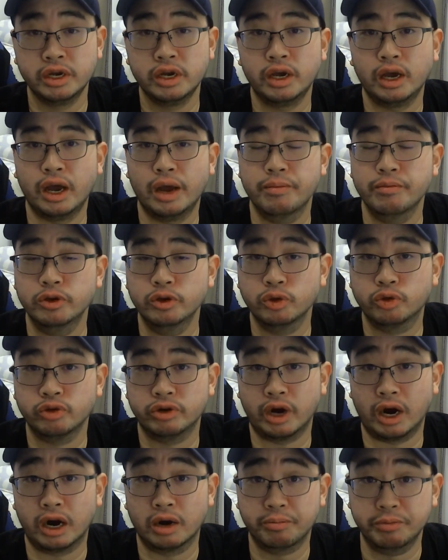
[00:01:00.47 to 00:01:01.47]
I'm new to the
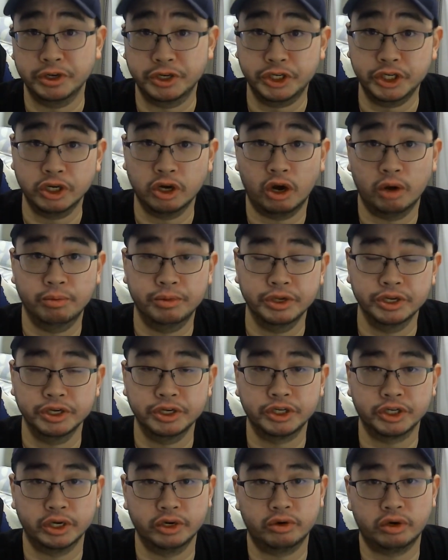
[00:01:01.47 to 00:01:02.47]
RPG hobby in
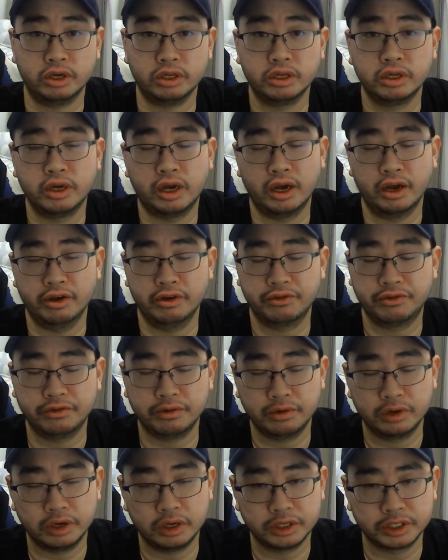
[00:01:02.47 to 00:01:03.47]
general. I've
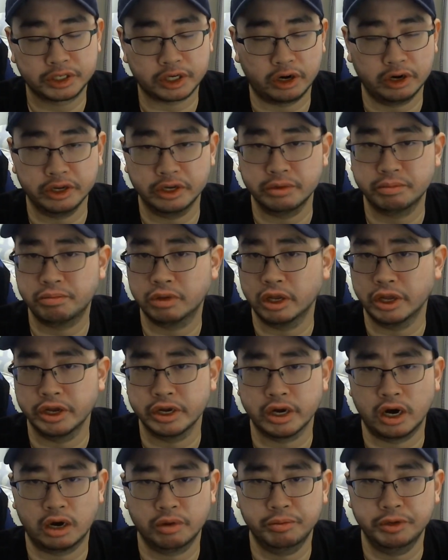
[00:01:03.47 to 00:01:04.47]
started playing
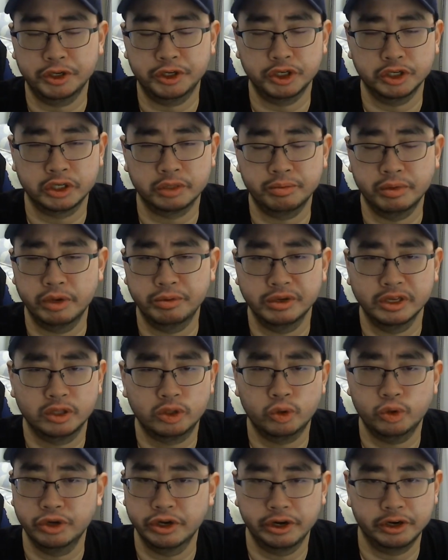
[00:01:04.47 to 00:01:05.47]
RPGs maybe
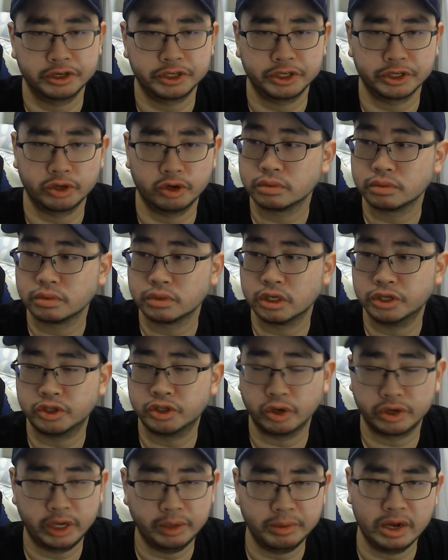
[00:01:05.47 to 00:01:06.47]
2 years ago, so
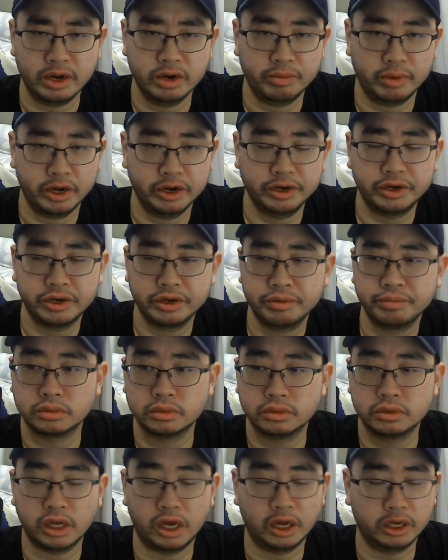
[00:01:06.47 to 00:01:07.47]
keep that in mind.
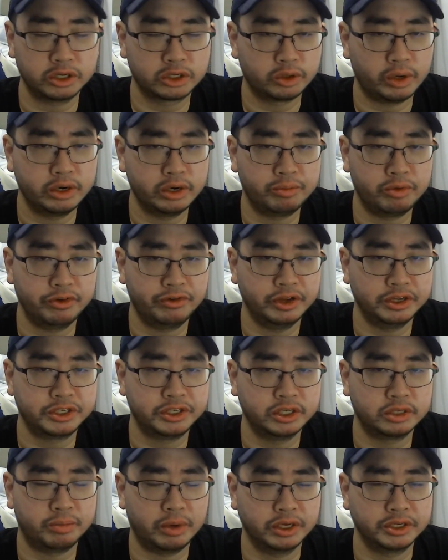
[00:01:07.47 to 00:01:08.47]
I also want to preface
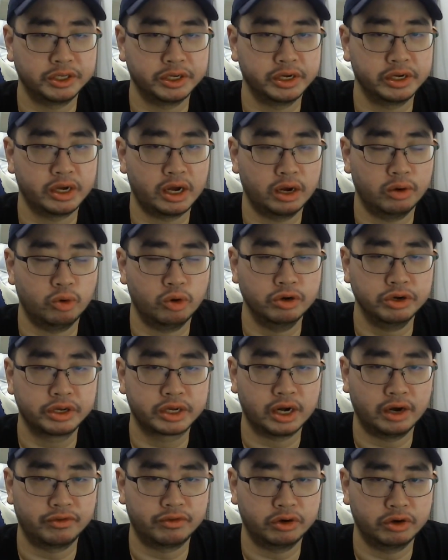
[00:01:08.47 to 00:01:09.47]
this by saying I won't
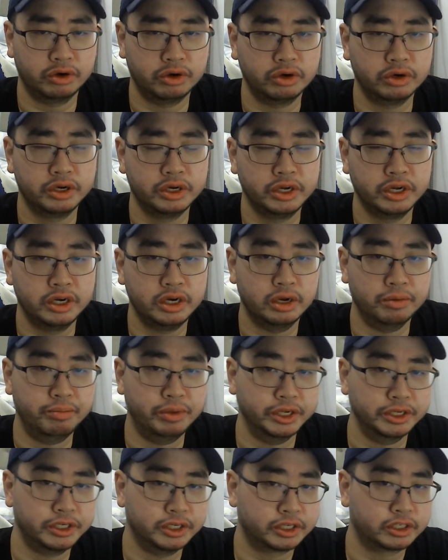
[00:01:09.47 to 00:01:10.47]
cover the
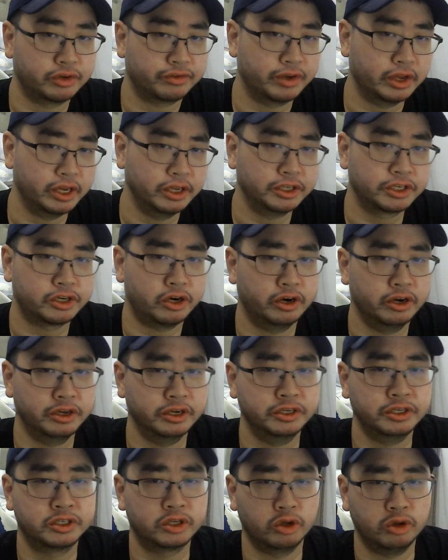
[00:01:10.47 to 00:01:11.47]
basics of getting started
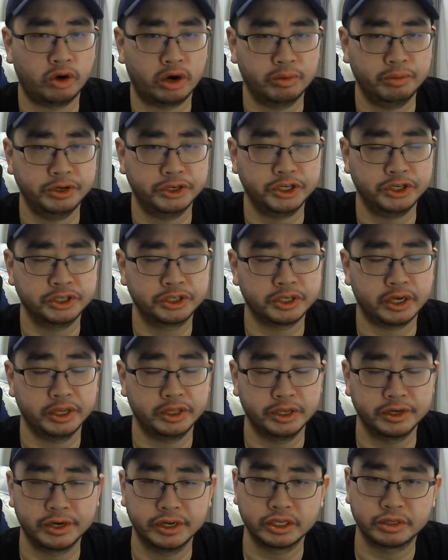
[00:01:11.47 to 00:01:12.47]
in solo RPGs. I
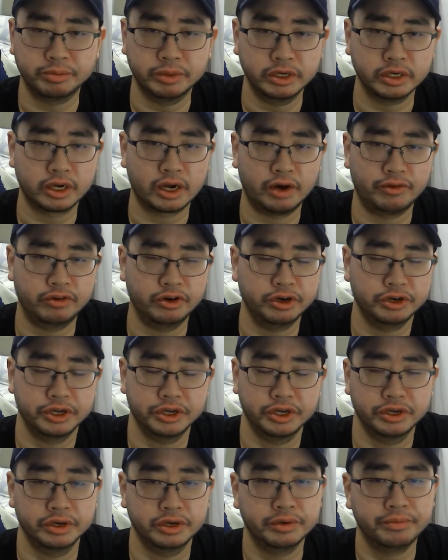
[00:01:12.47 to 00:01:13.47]
think that's been covered
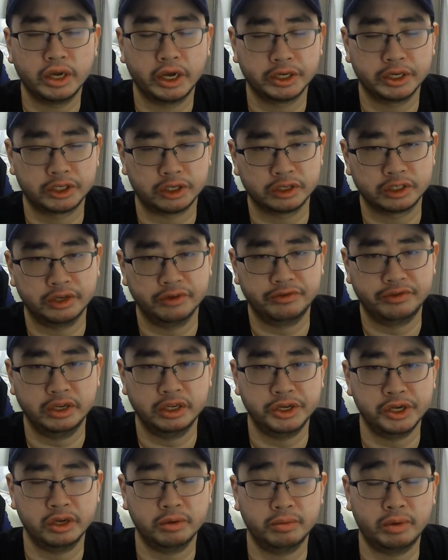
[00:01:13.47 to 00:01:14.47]
in exhaustive
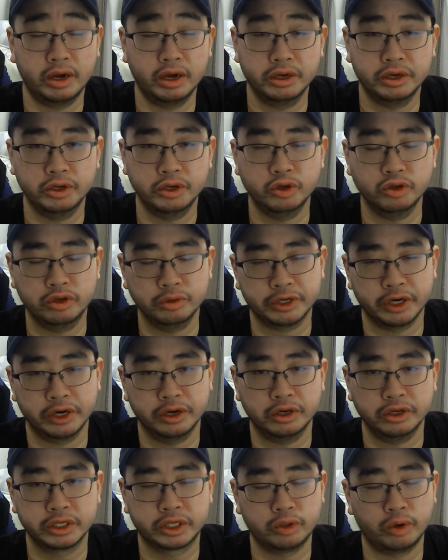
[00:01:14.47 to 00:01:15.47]
detail by YouTube
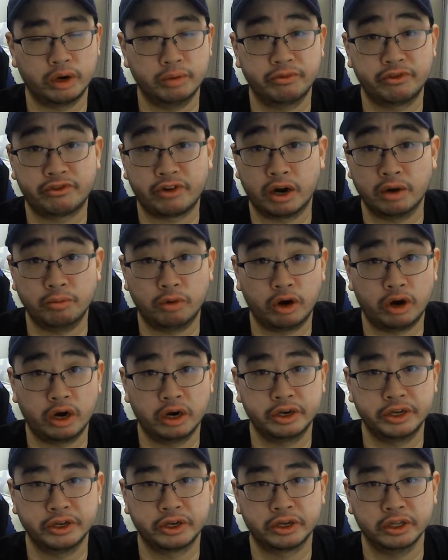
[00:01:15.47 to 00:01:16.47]
channels who are far more
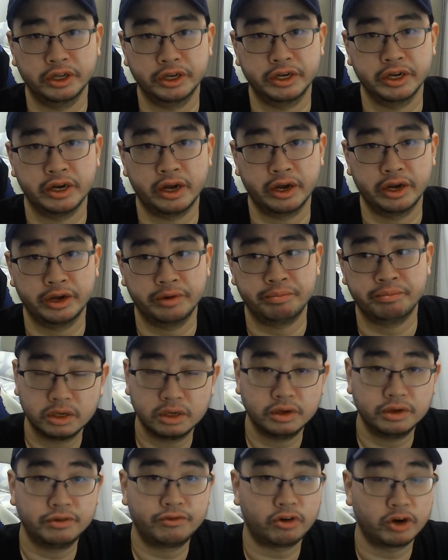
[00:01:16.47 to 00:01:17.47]
articulate than I am.
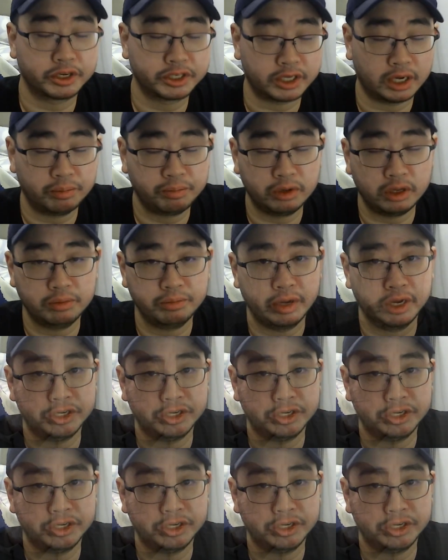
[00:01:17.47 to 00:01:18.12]
For example, Matt